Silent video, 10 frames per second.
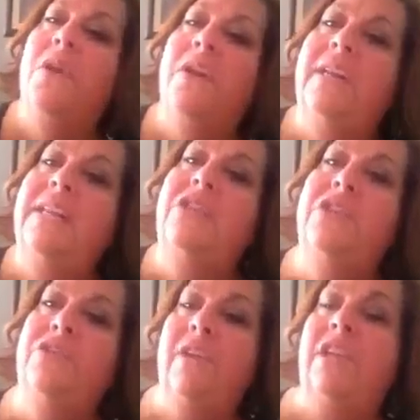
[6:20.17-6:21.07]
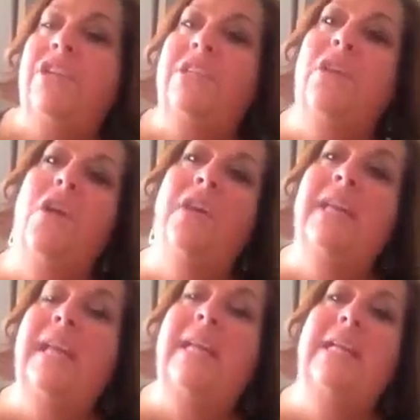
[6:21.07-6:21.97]
on is your strategies on
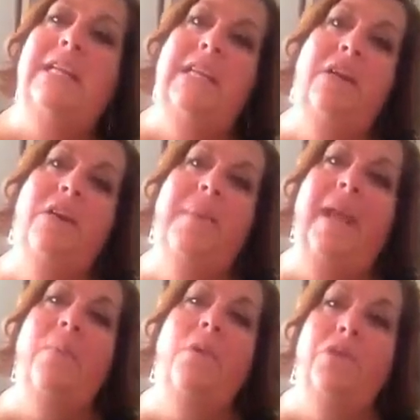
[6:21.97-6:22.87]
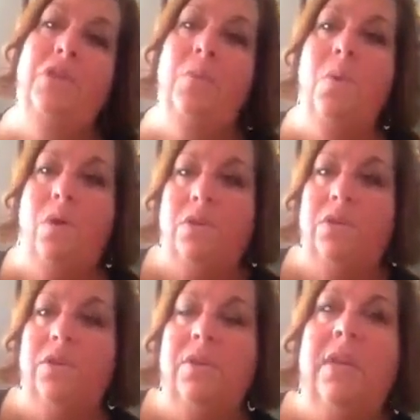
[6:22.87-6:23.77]
getting clear about what you want.